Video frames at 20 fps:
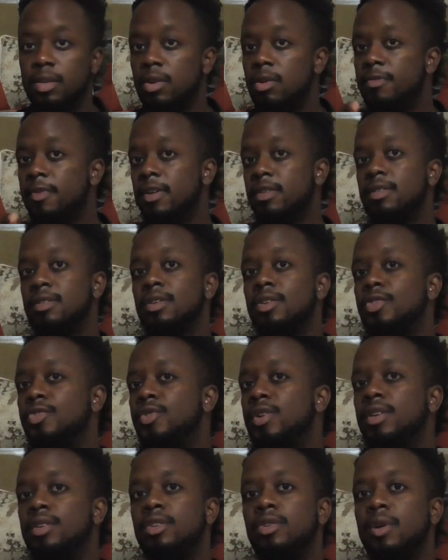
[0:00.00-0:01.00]
the universe is going to
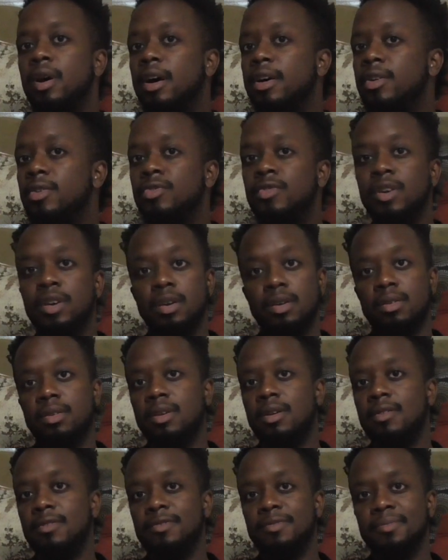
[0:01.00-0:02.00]
treat you how you treat
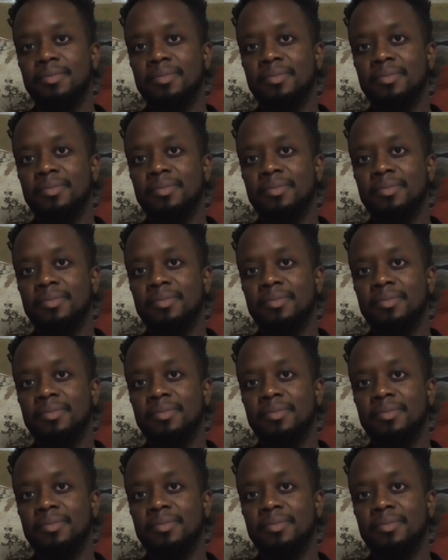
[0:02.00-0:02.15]
yourself.